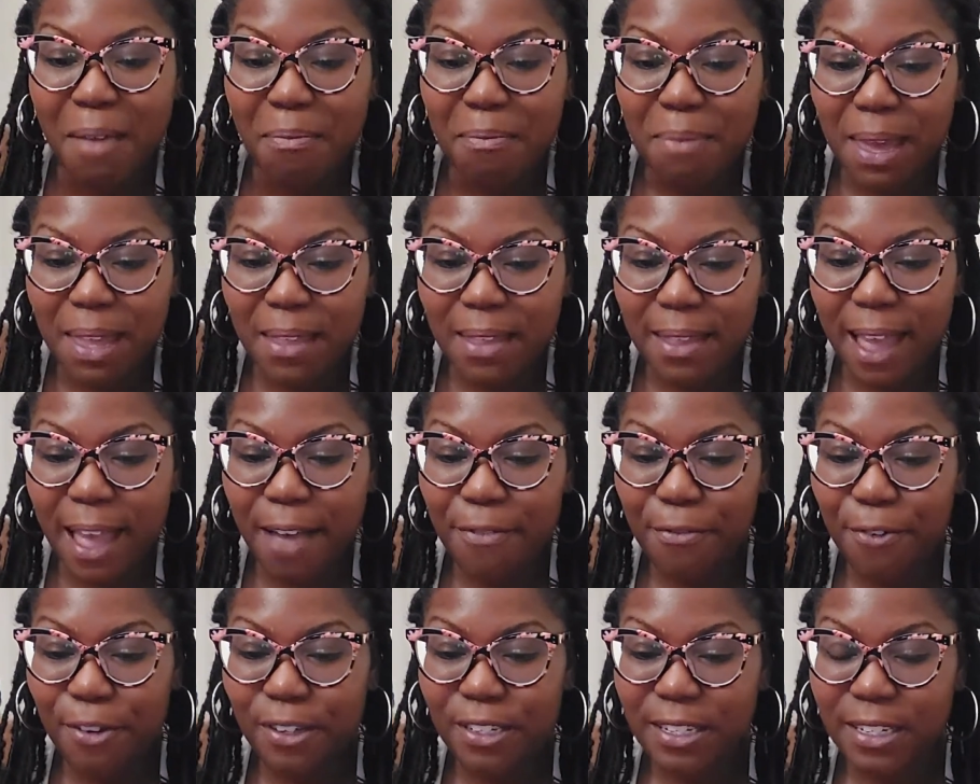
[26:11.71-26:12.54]
Make the
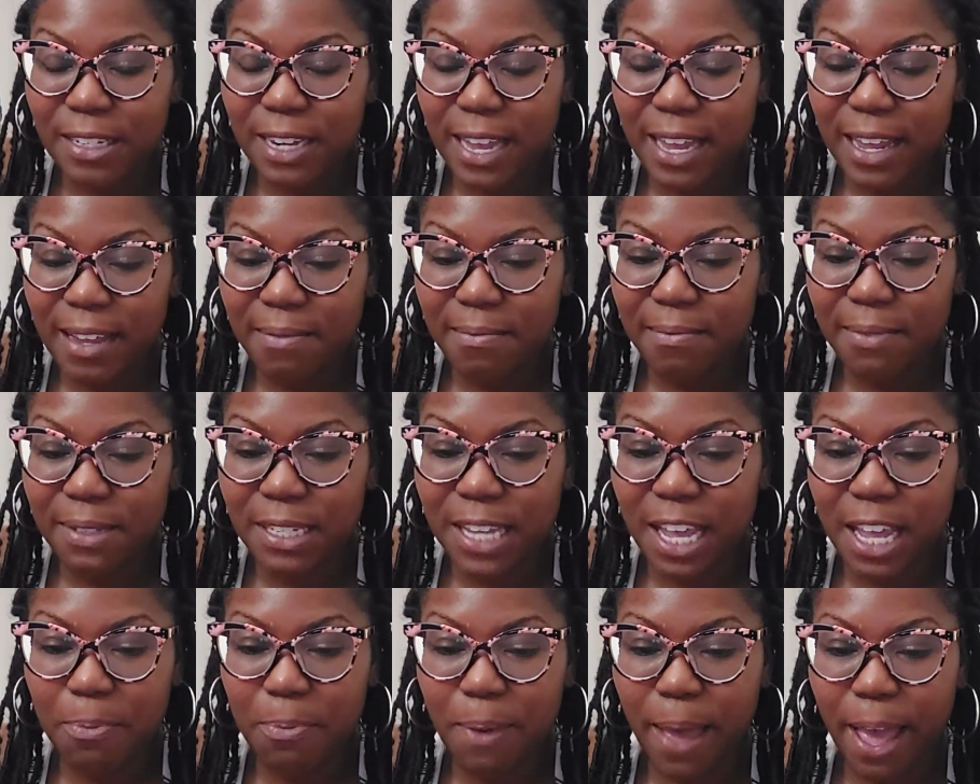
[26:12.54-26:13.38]
effort today.
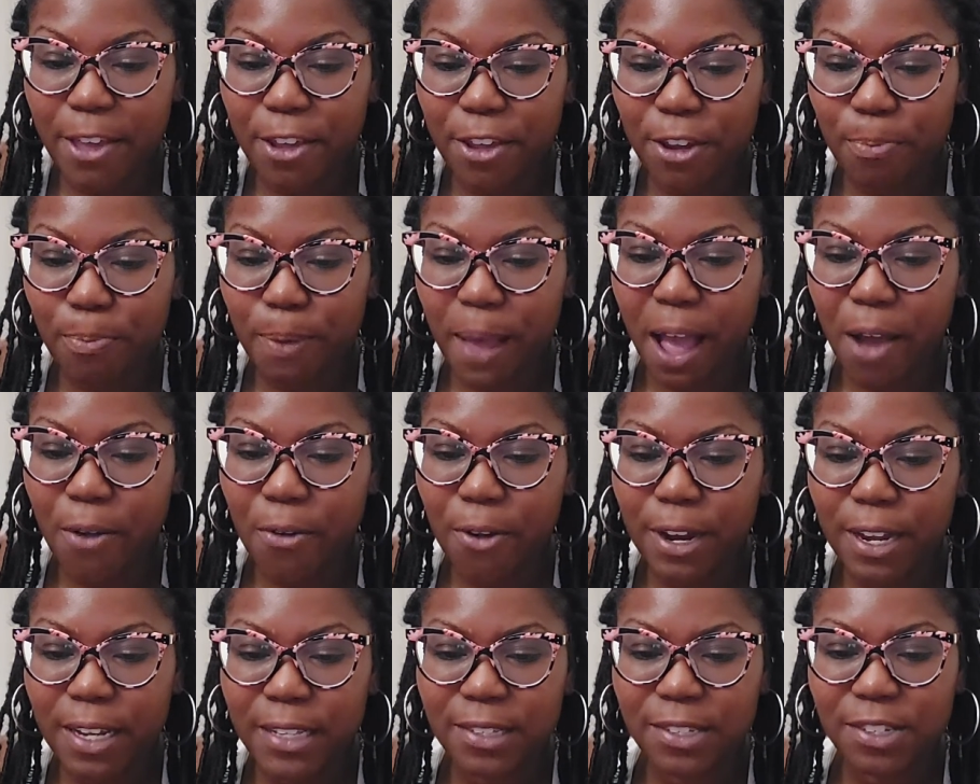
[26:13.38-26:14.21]
Take back your
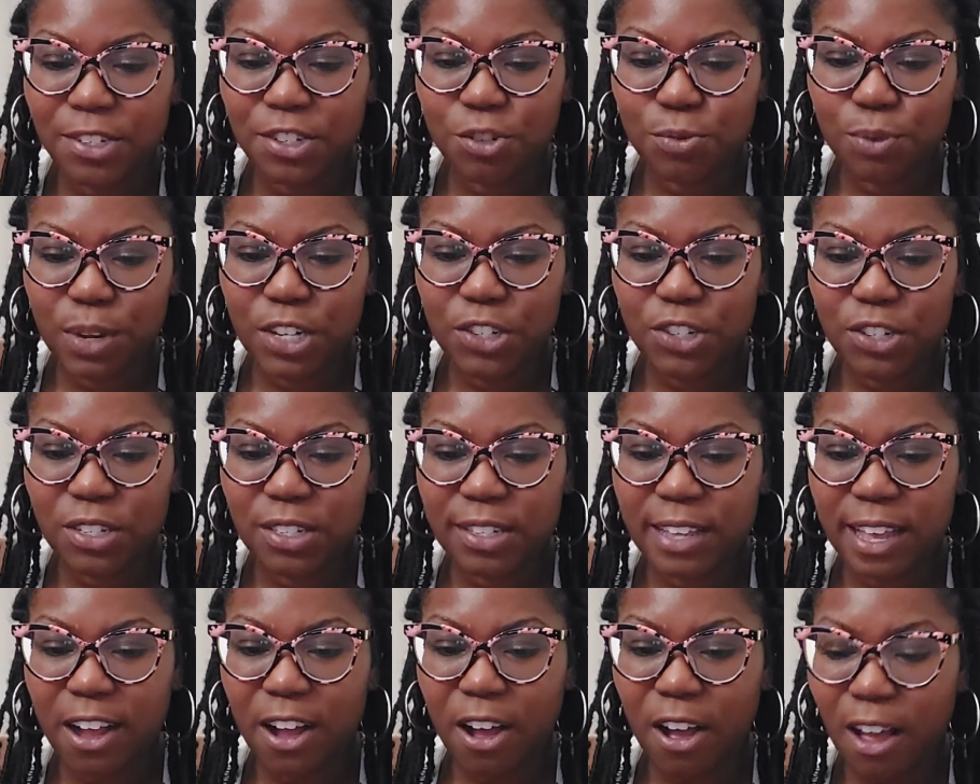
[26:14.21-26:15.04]
power in situations
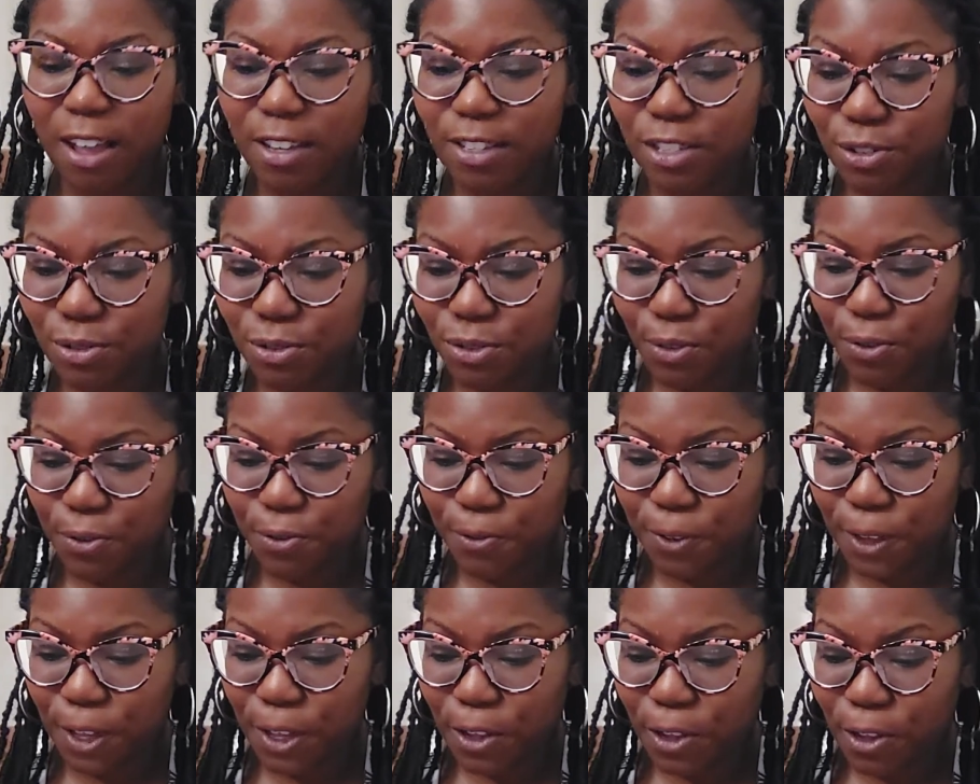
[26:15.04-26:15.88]
that cause you to
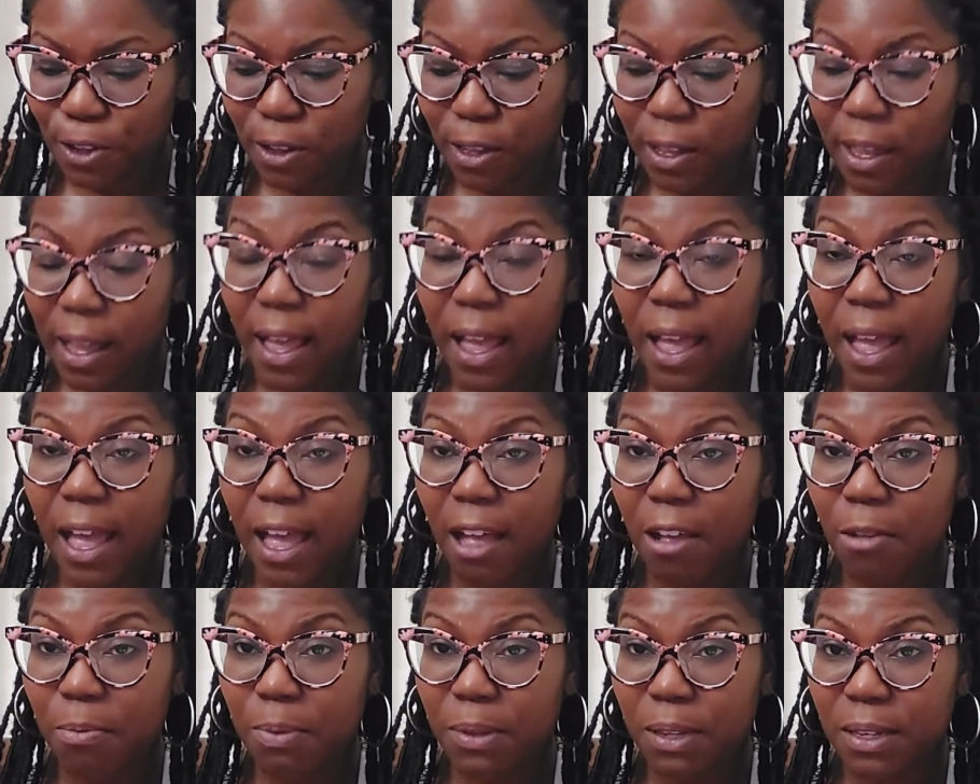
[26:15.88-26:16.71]
feel
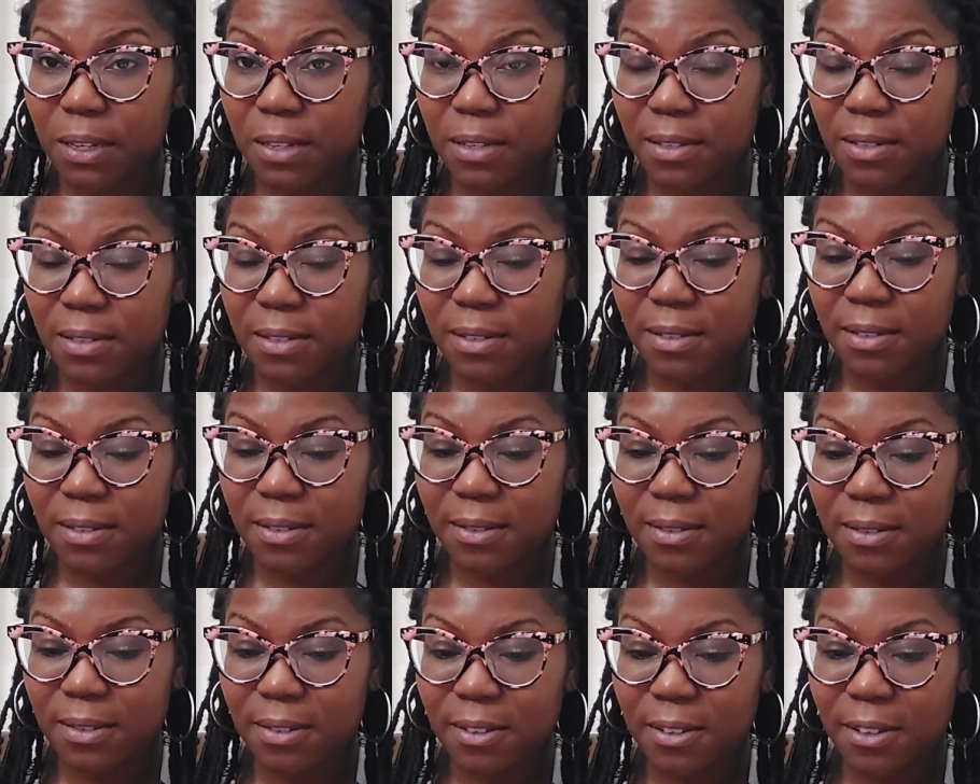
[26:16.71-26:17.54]
helpless.
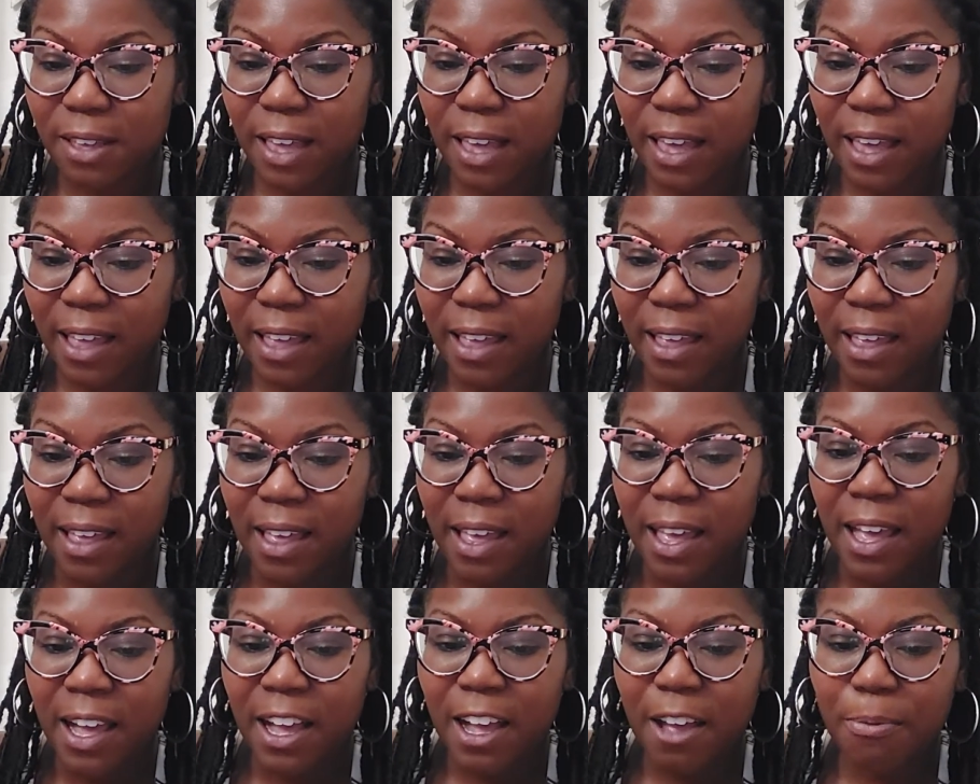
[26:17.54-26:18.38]
Okay?
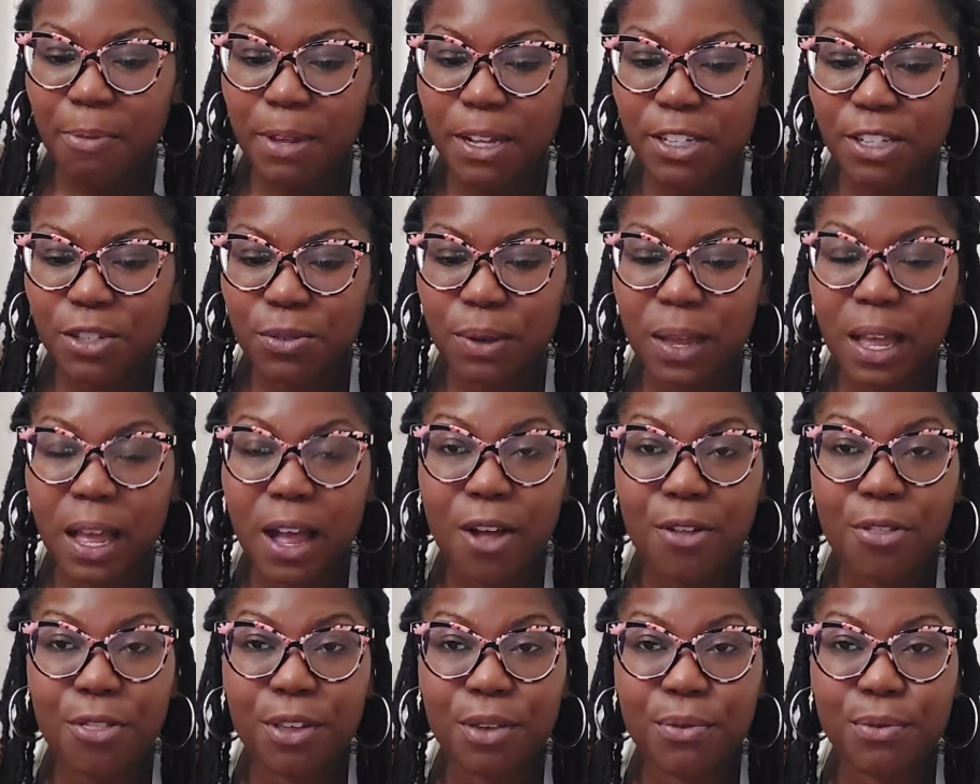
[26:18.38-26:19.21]
Commit to a
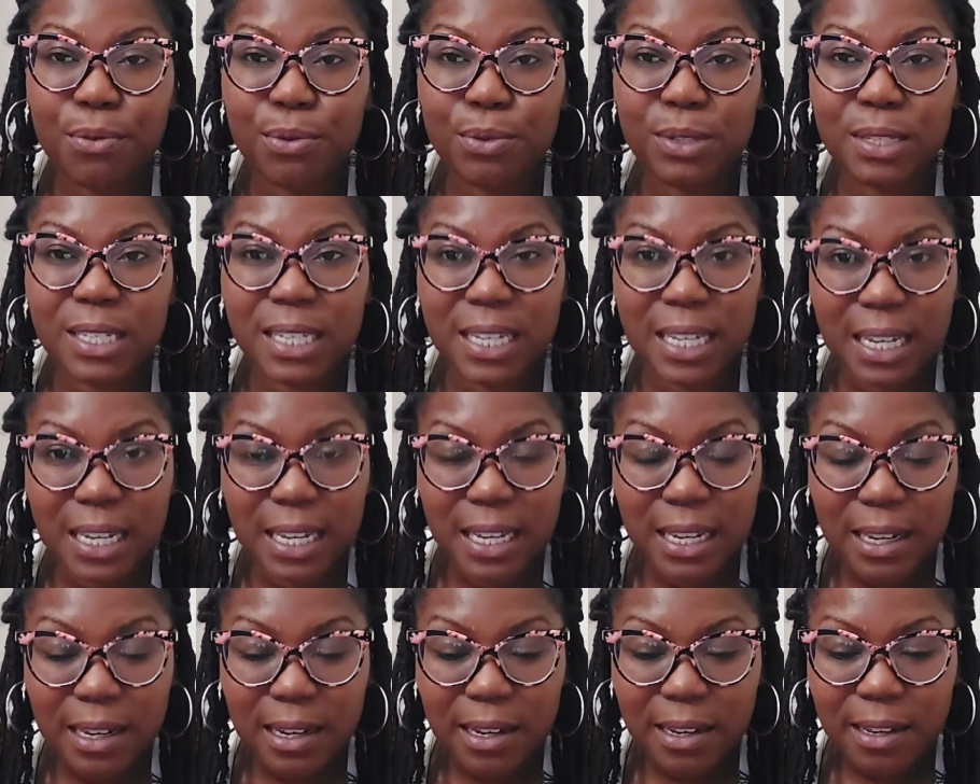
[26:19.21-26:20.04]
healthy
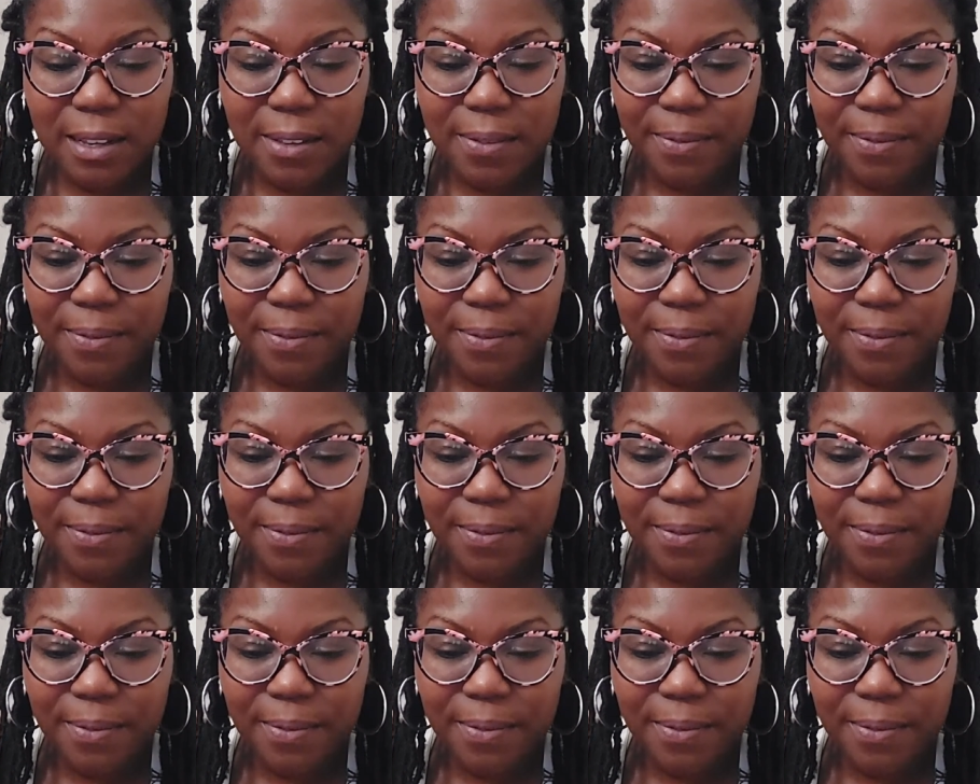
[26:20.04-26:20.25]
routine.